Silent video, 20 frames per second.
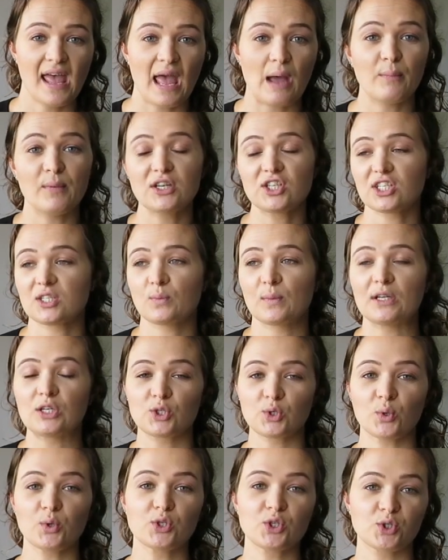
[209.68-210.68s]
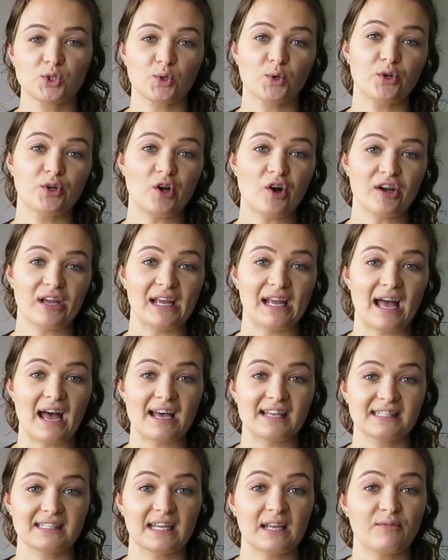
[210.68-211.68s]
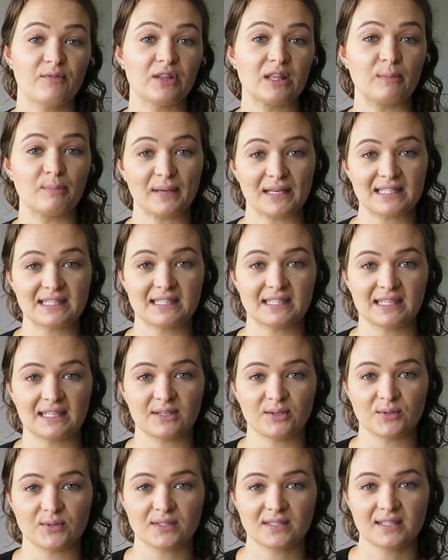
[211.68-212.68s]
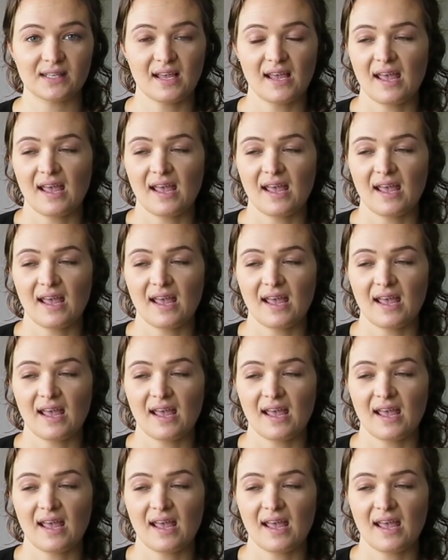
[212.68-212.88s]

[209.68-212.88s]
and we just went door to door knocking, asking for the best deals.